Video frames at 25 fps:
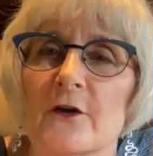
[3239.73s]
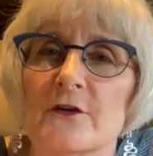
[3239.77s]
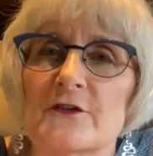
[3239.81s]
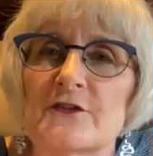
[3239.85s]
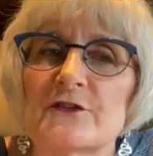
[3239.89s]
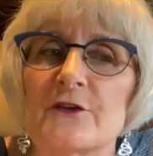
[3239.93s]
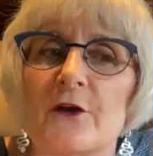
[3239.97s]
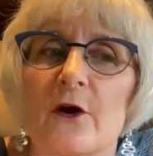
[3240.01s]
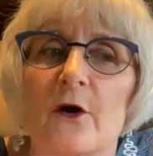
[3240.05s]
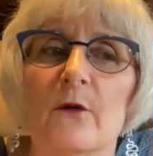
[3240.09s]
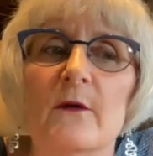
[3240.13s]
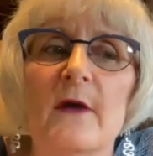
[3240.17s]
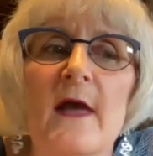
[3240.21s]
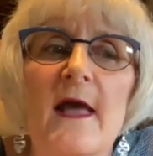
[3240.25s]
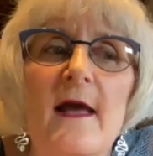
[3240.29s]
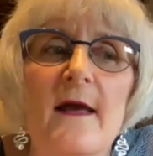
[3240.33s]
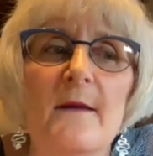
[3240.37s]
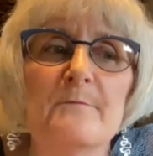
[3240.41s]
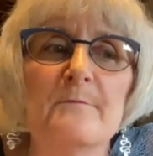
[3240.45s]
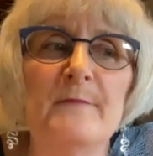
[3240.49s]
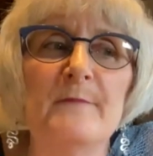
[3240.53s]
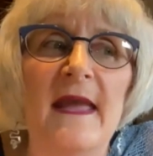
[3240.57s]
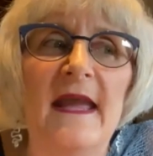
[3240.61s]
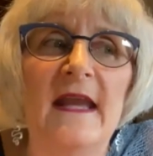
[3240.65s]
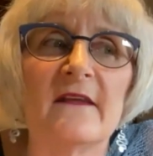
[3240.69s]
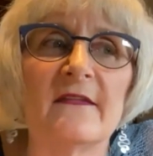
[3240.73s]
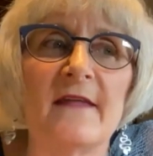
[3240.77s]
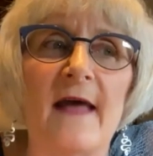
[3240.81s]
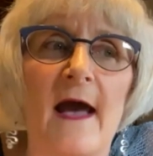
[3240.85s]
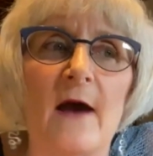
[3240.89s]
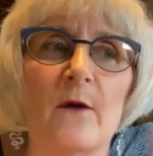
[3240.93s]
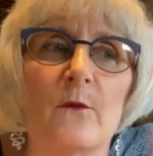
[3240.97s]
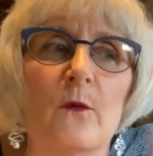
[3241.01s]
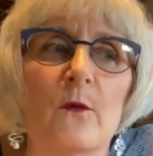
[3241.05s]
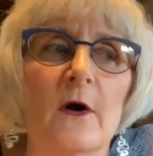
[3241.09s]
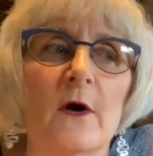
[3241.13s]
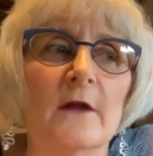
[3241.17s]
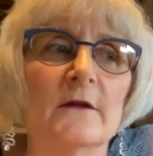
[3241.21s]
So make that
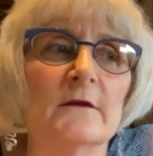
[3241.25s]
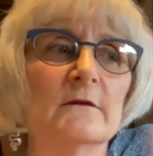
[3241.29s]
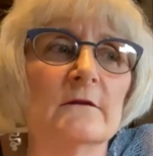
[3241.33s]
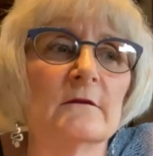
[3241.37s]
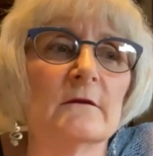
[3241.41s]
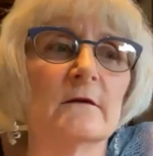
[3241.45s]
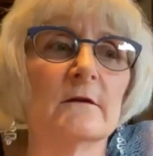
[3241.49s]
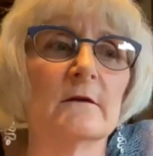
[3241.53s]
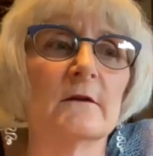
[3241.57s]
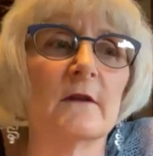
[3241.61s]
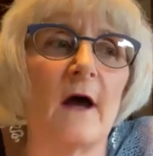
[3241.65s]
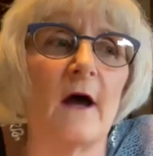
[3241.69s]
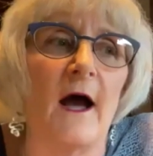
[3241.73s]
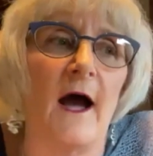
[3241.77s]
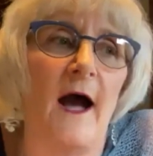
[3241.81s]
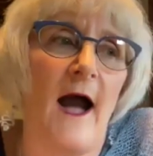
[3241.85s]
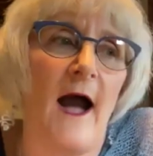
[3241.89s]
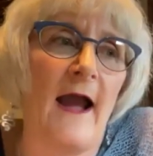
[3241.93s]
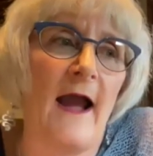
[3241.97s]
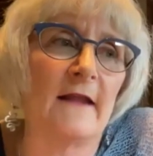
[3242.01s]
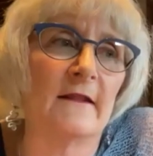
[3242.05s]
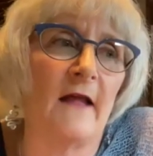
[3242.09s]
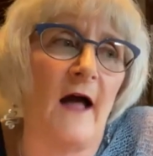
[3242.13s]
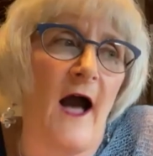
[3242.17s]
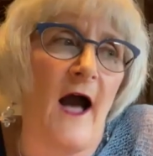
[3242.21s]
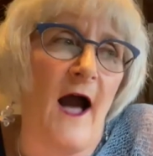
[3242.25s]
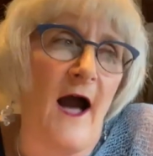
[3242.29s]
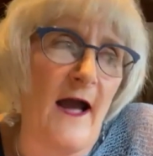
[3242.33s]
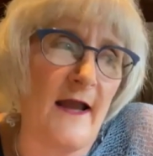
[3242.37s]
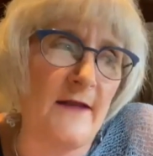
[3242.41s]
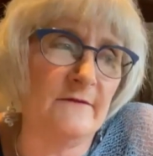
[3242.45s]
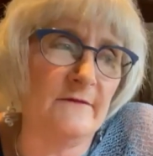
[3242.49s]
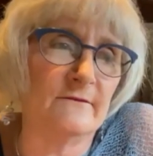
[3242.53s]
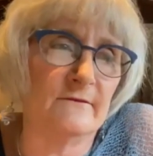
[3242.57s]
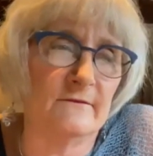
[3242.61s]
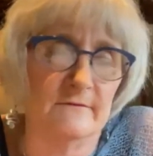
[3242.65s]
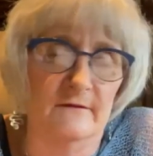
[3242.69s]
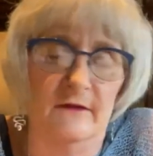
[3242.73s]
one. I, I
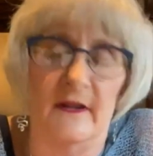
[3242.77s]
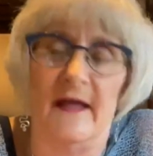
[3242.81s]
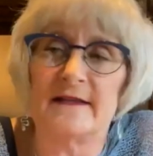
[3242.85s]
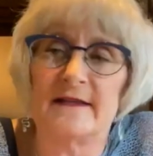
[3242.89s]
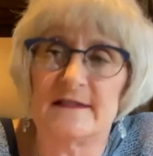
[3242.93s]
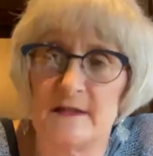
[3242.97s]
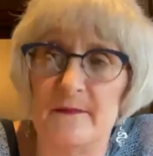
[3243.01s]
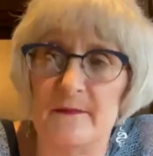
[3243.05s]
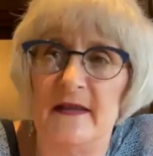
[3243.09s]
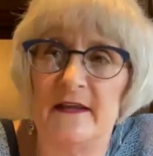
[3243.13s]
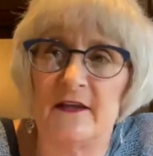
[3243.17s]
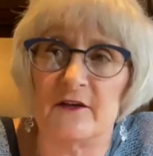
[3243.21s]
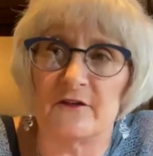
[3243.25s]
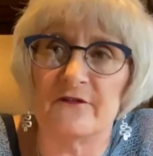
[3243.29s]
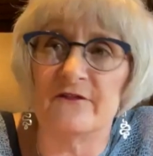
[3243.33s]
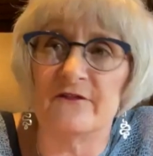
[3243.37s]
like to make it